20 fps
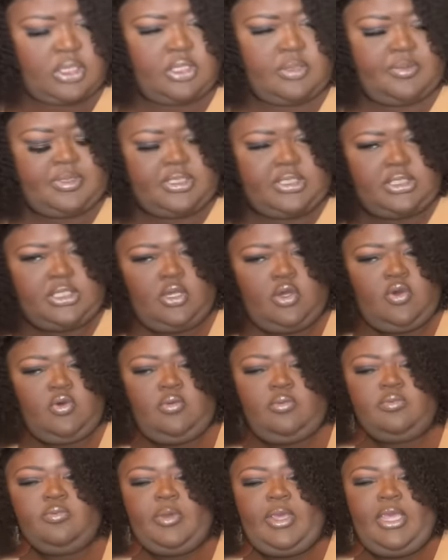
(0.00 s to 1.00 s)
Let me see.
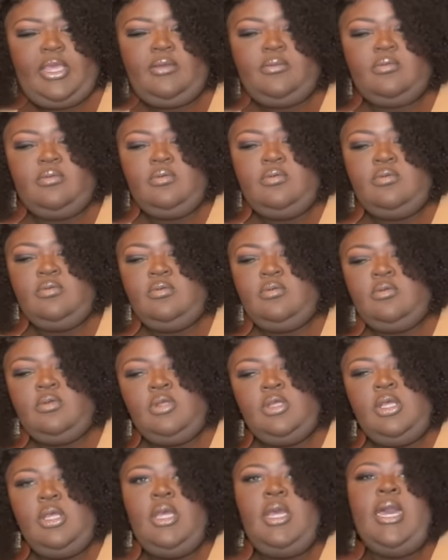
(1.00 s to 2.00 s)
Oh, wait.
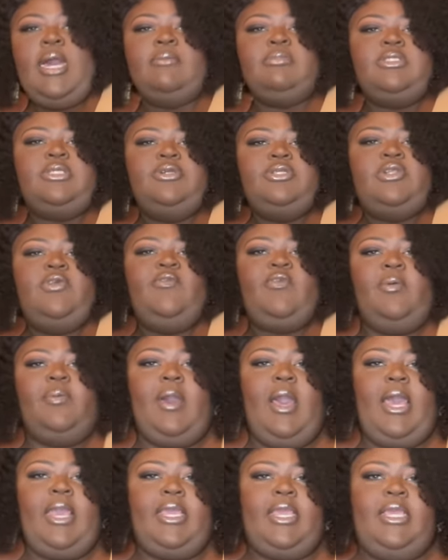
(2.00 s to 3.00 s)
I'm searching for
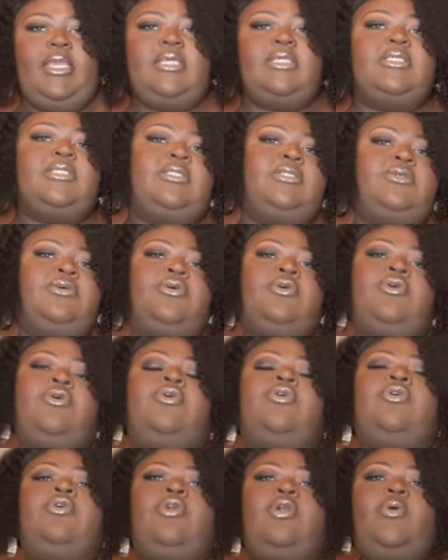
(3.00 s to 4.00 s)
pockets.
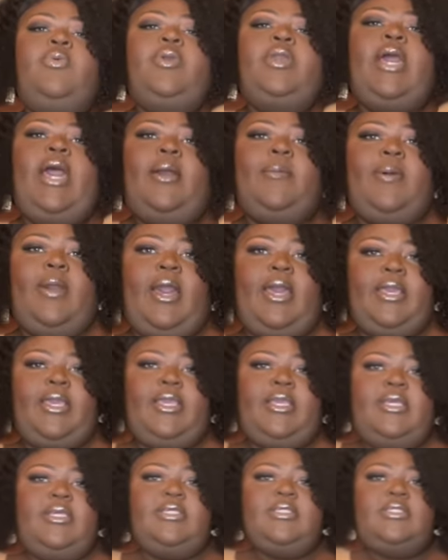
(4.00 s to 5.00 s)
Girl, we got
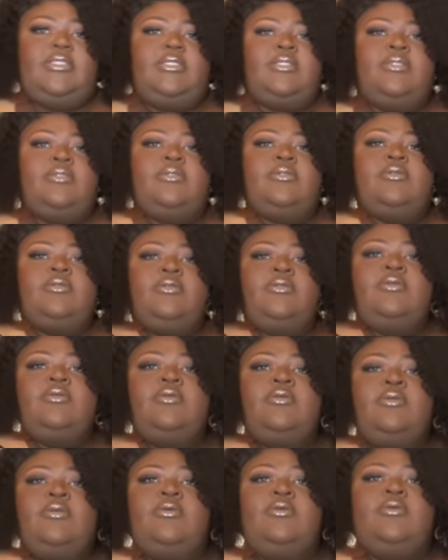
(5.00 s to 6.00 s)
pockets.
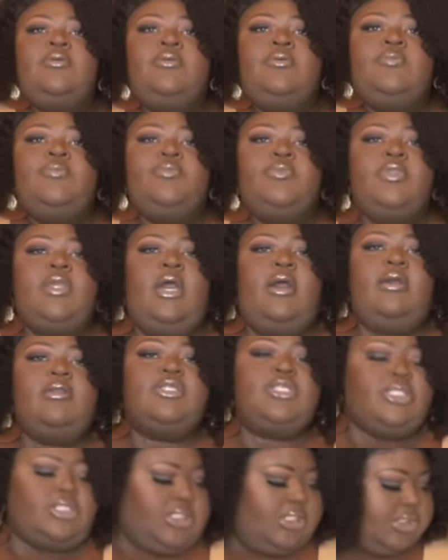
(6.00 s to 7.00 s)
Y'all,
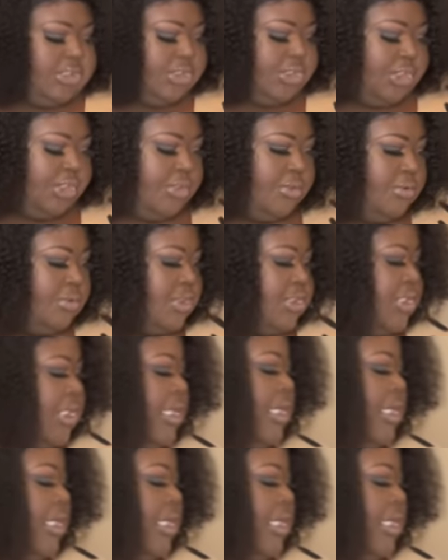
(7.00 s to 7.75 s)
just excuse.